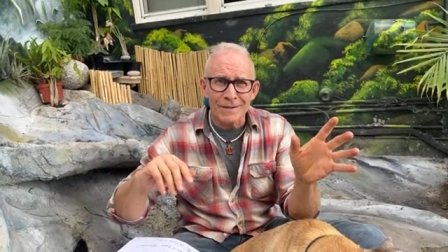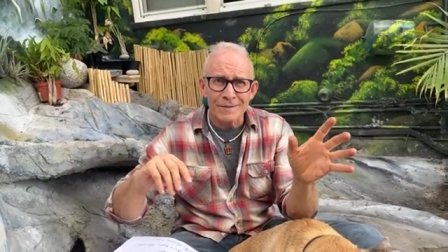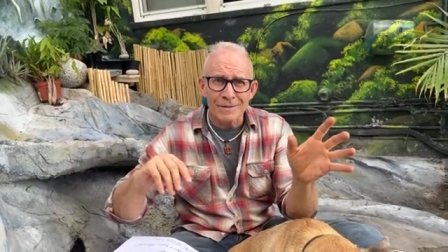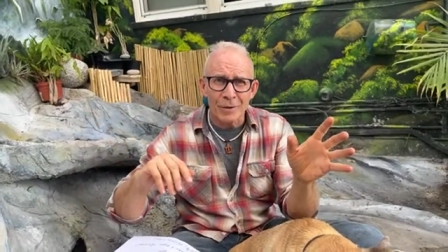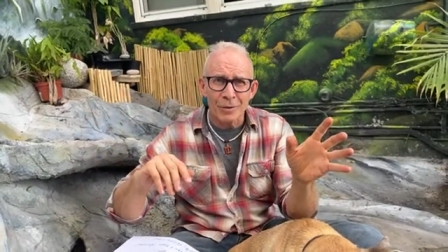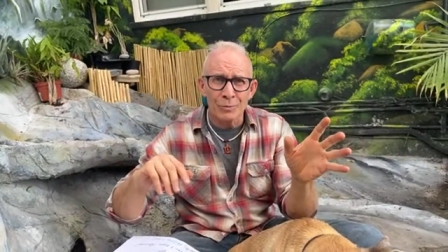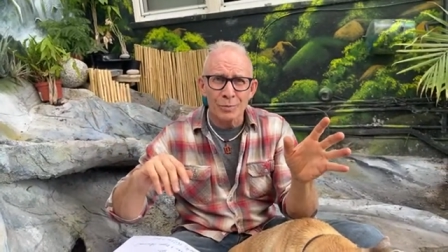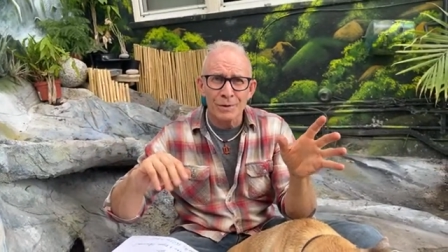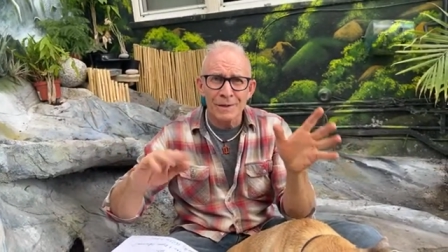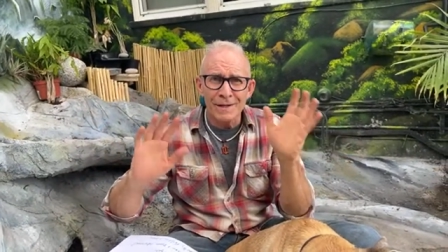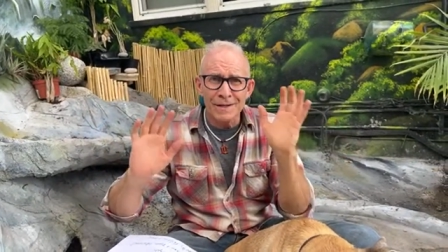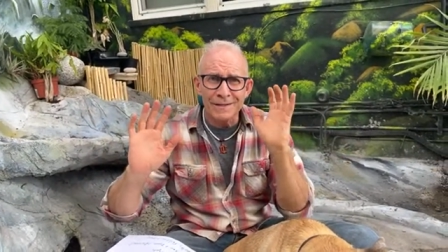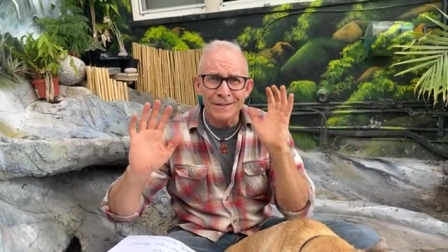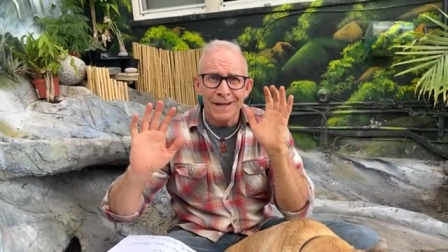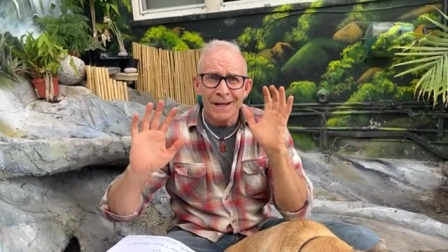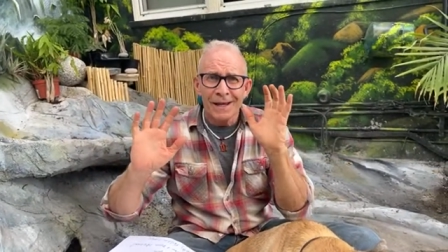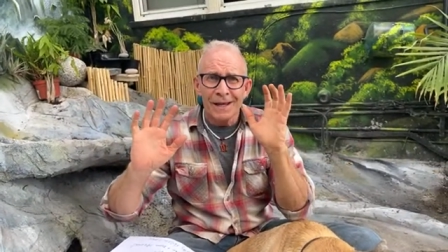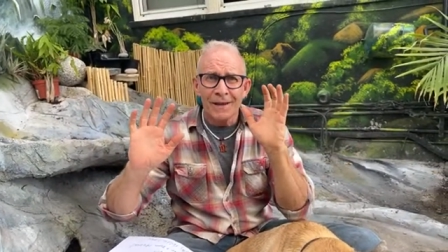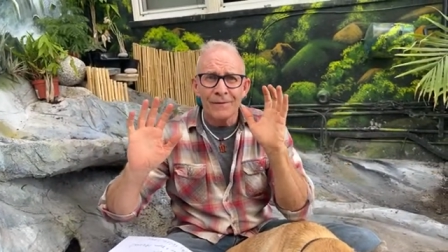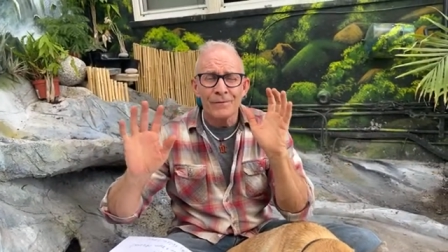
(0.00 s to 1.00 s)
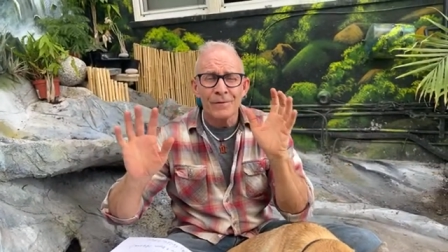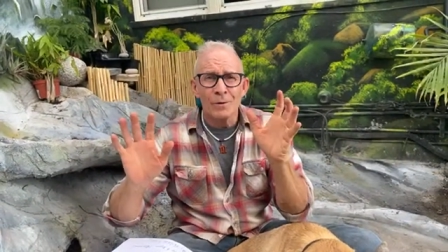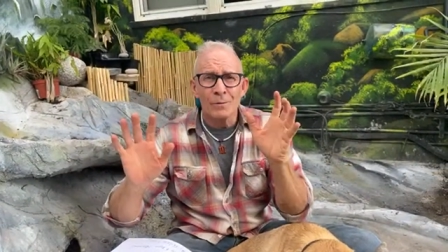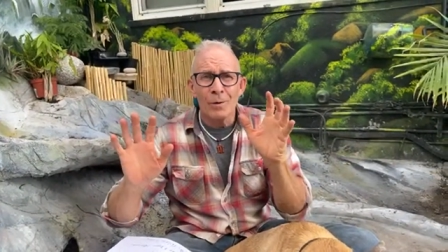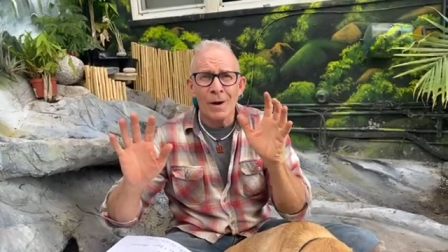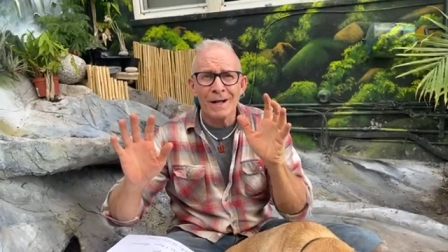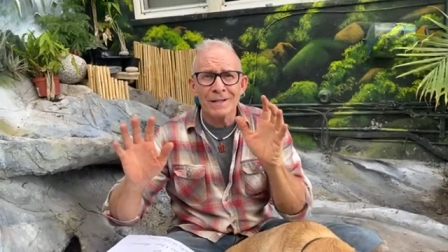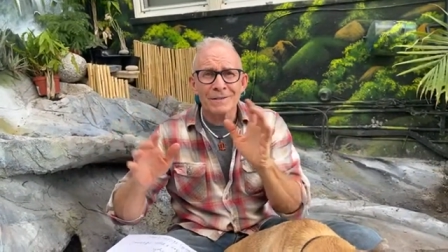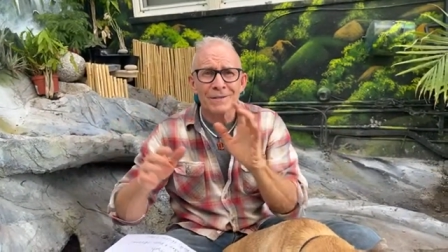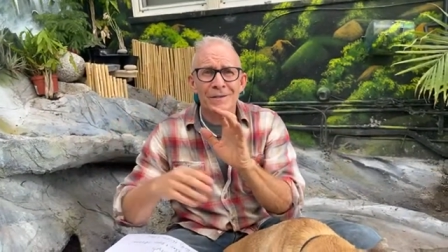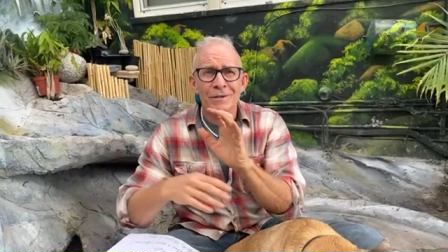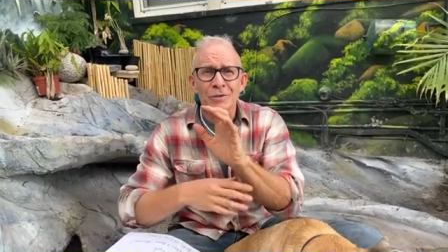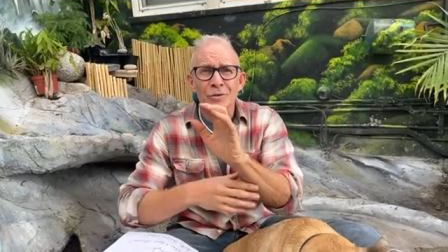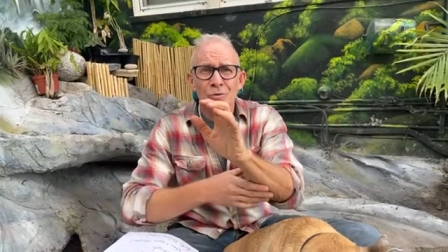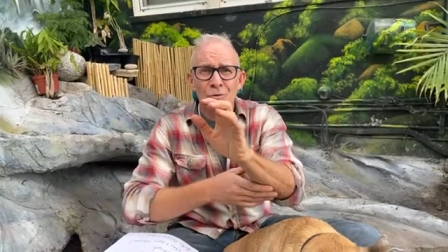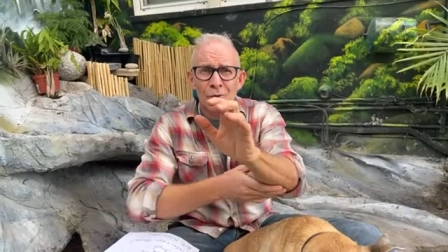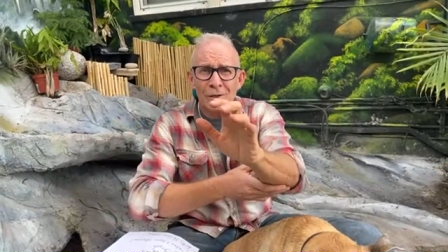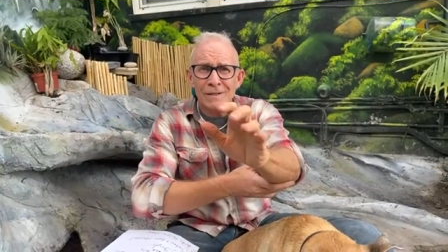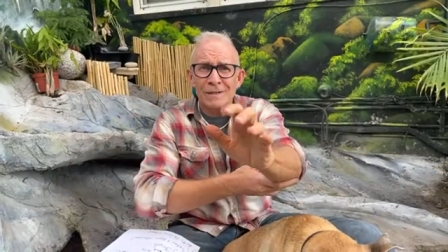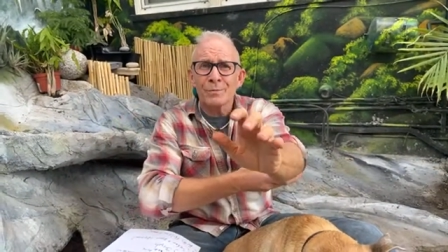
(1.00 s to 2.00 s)
So please, if you watch the
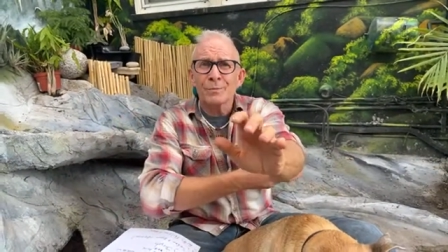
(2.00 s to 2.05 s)
shorts,